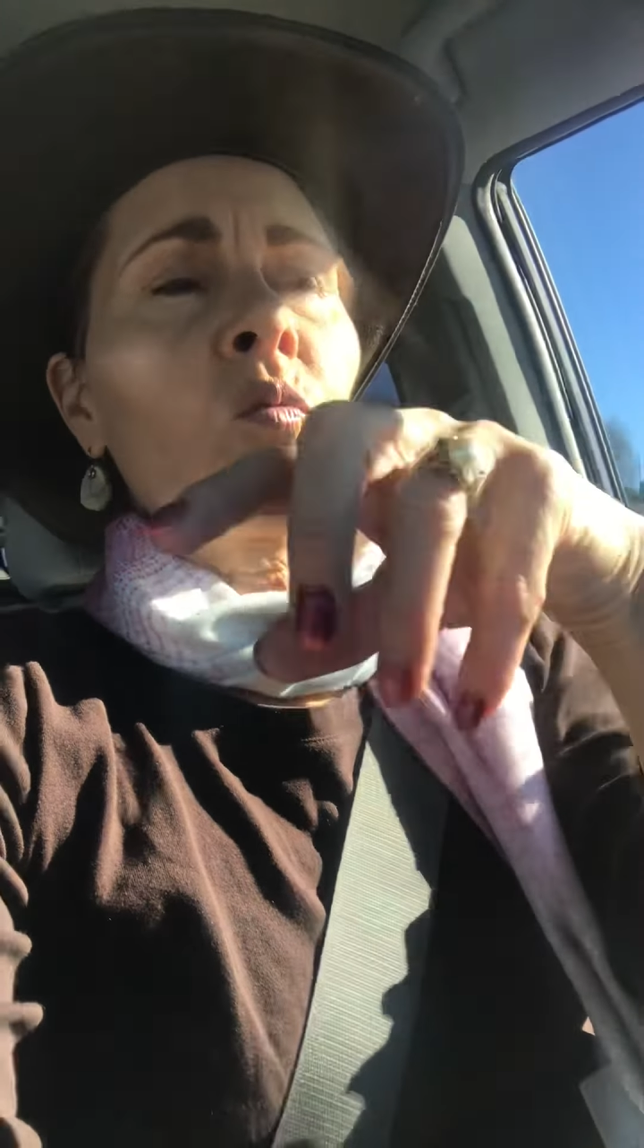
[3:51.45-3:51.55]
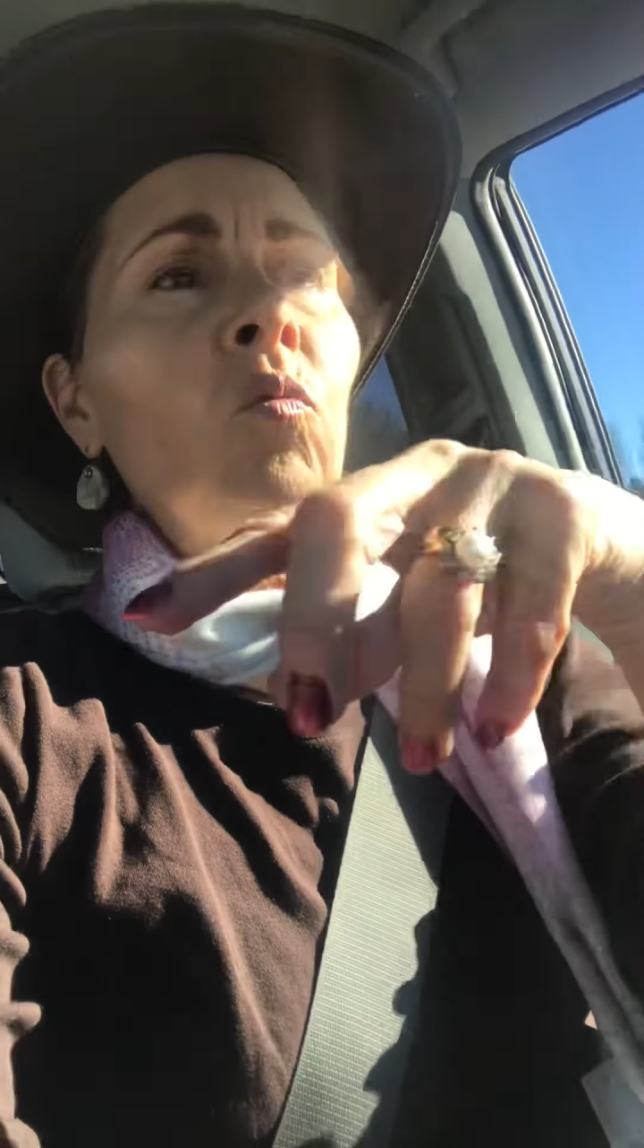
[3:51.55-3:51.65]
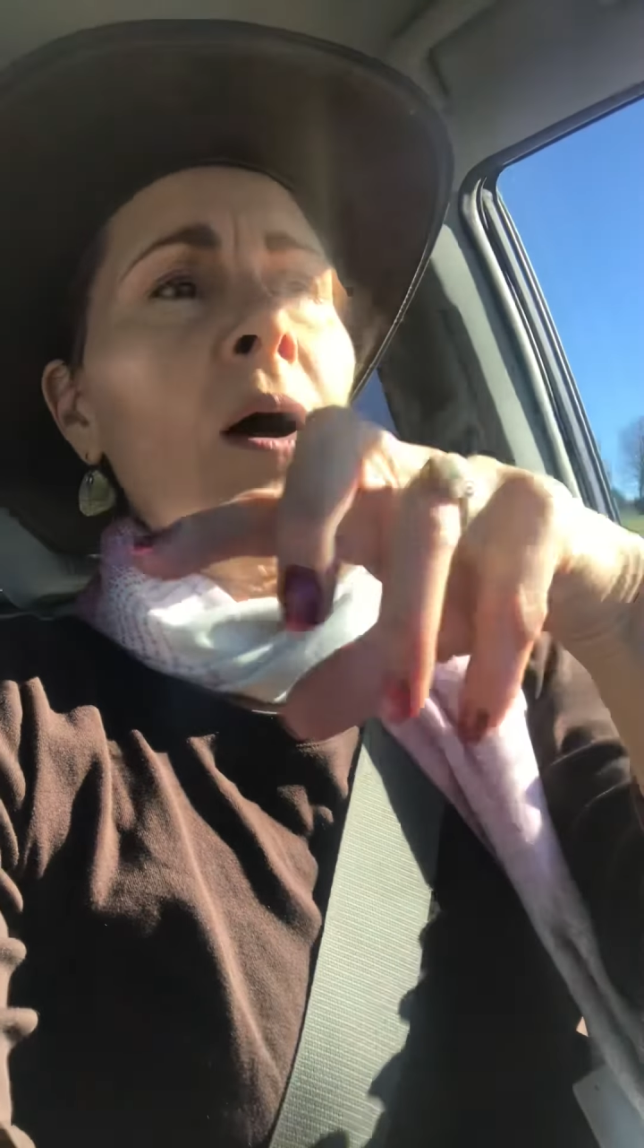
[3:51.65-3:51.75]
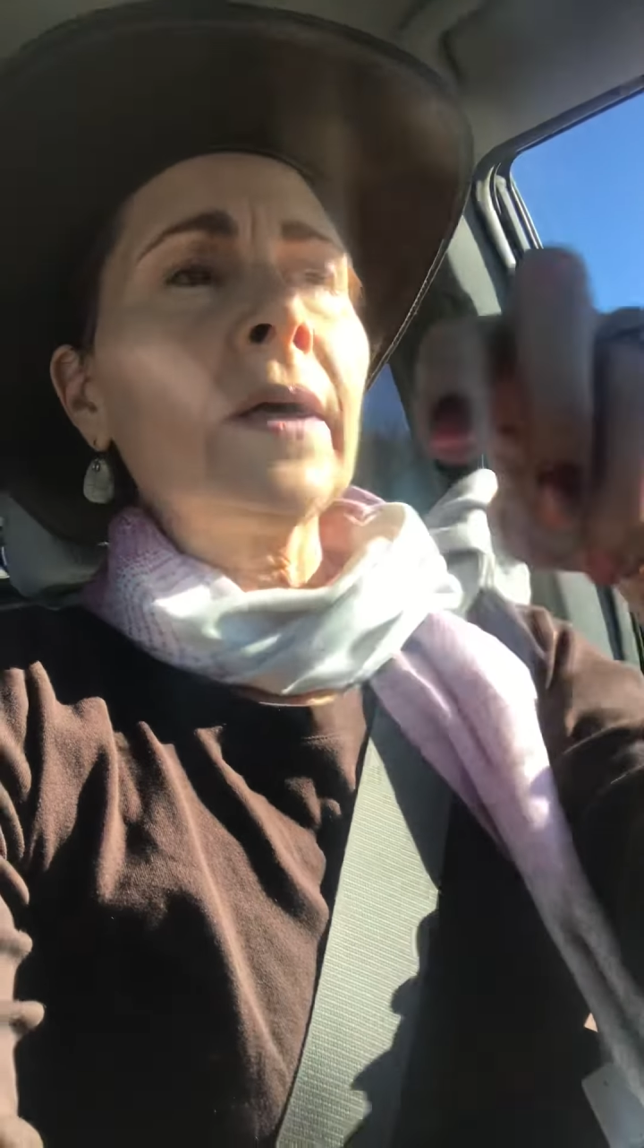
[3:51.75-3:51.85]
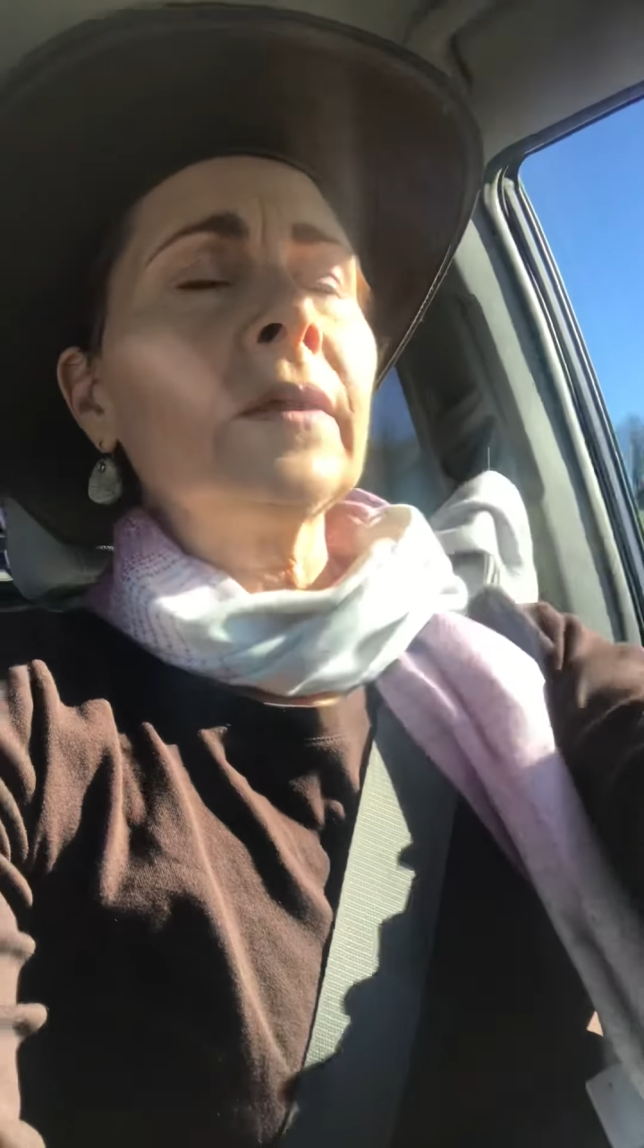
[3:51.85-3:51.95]

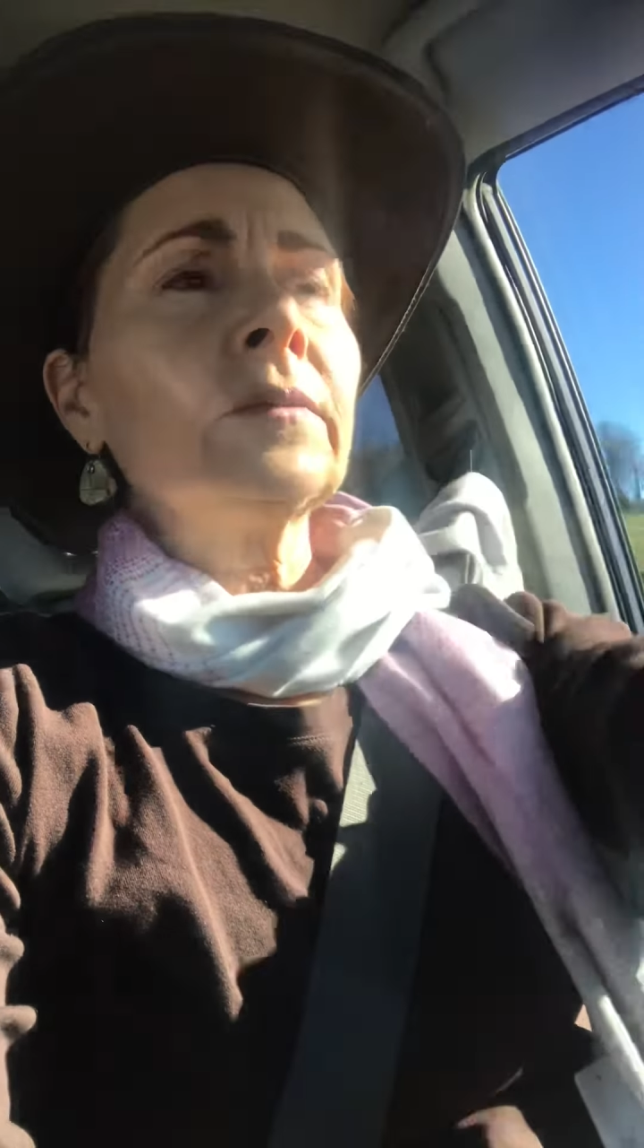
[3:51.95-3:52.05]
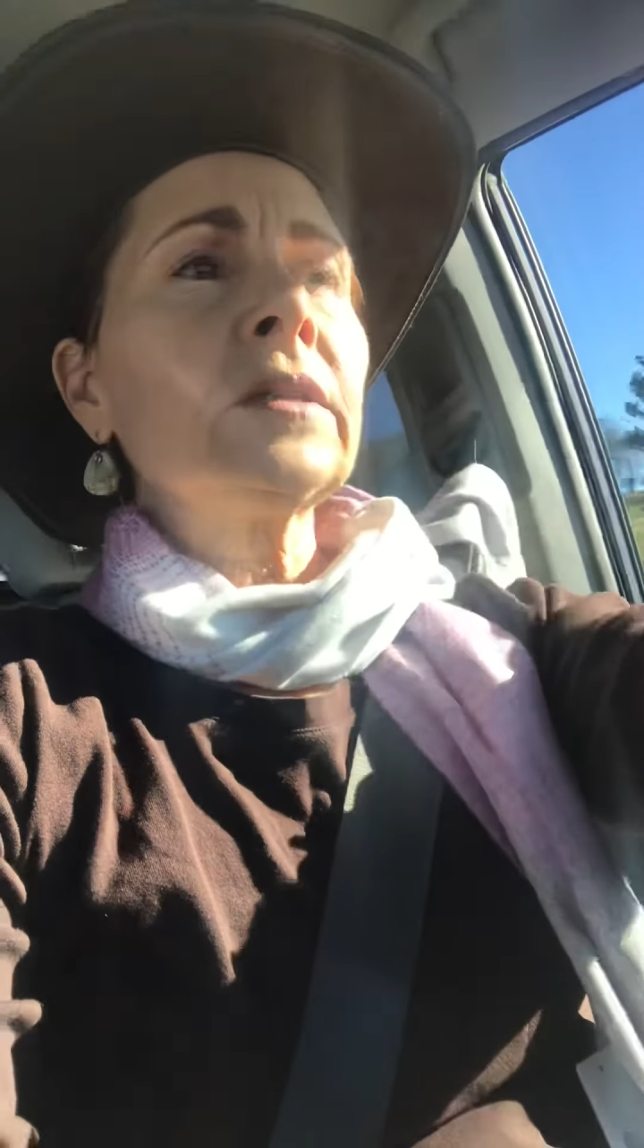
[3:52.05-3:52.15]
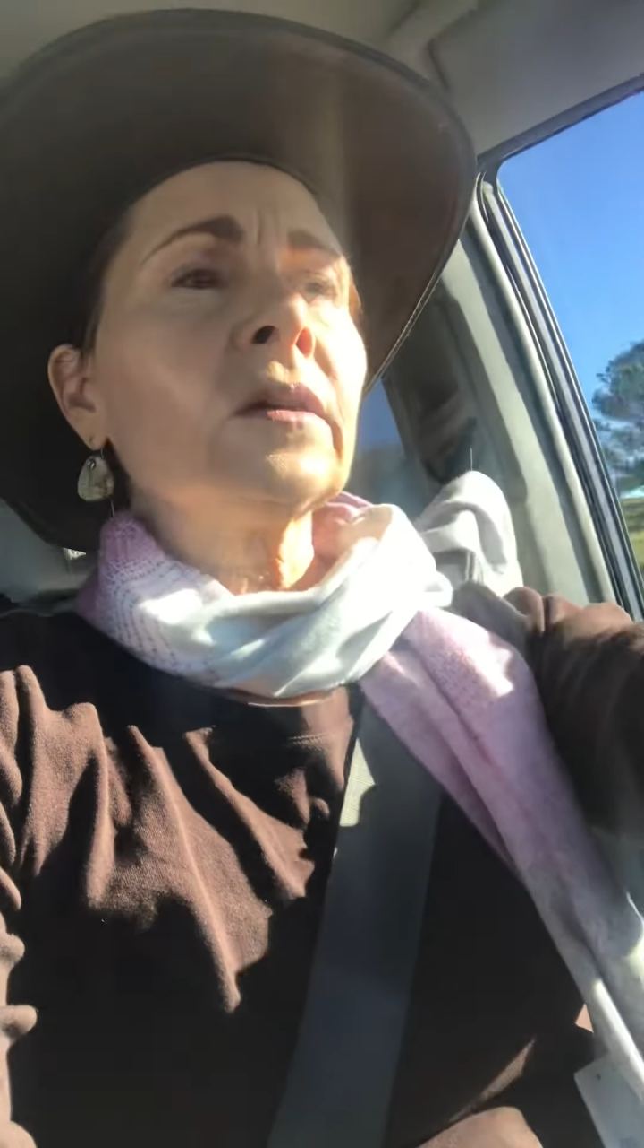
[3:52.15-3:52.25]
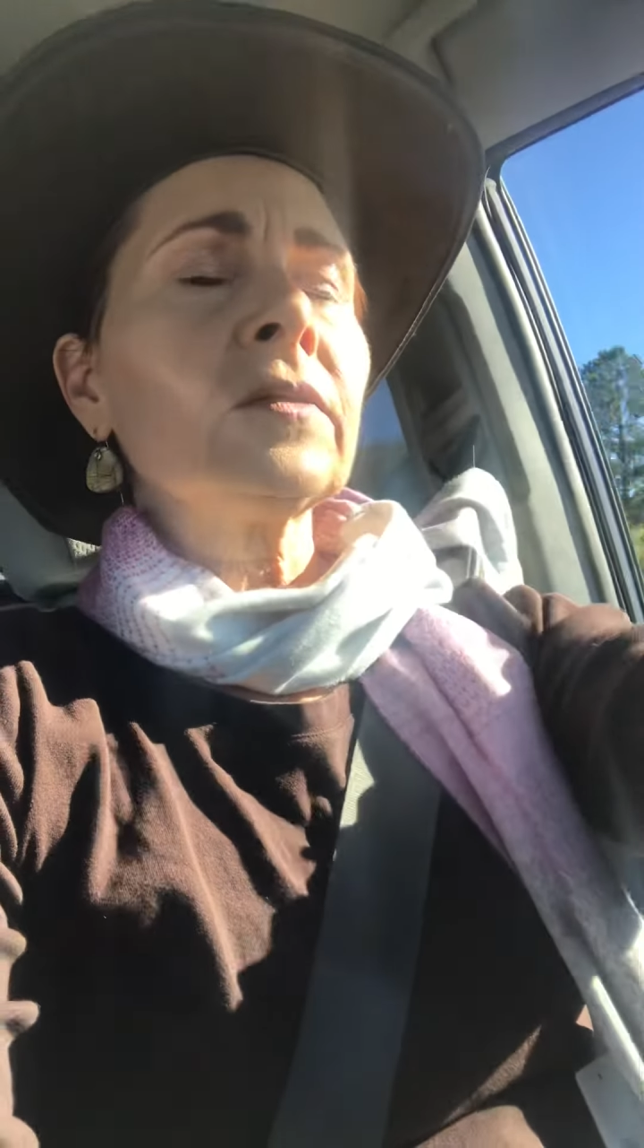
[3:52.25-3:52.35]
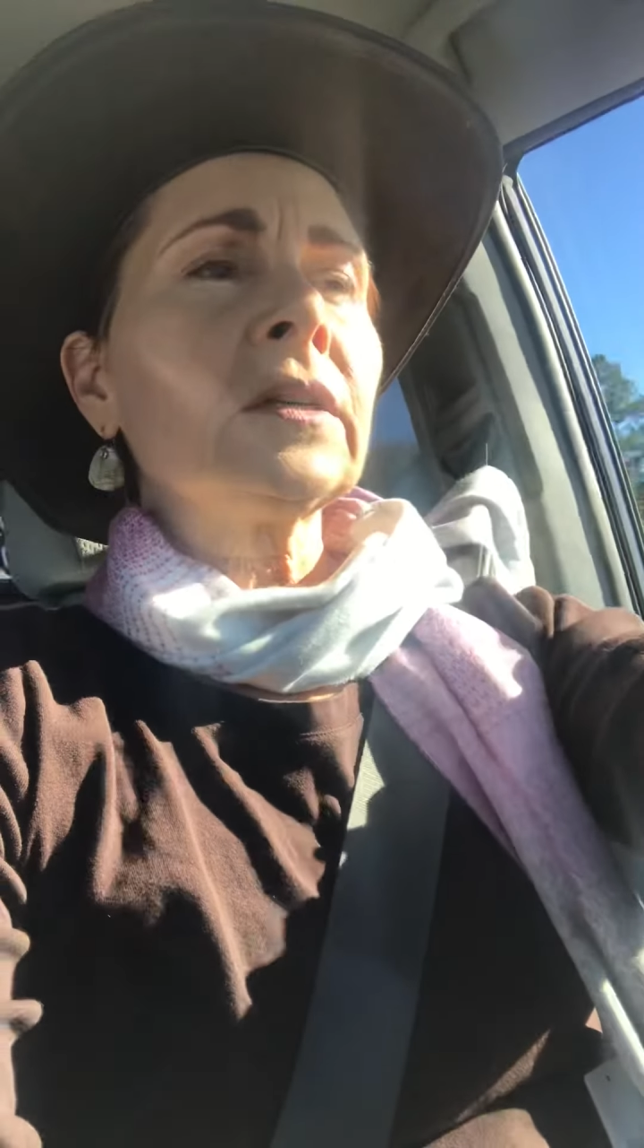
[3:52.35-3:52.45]
wind themselves